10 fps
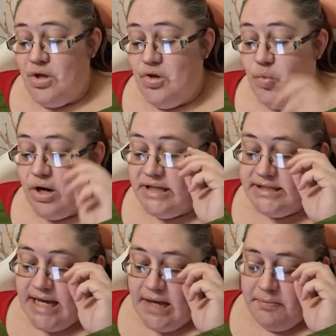You want it
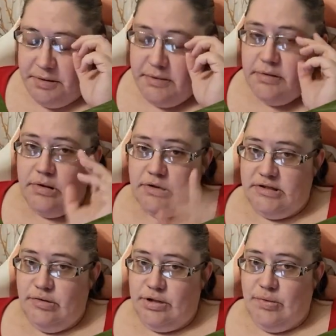damp, not
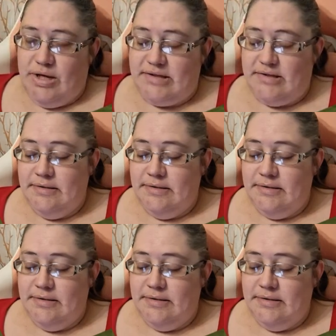soaking wet.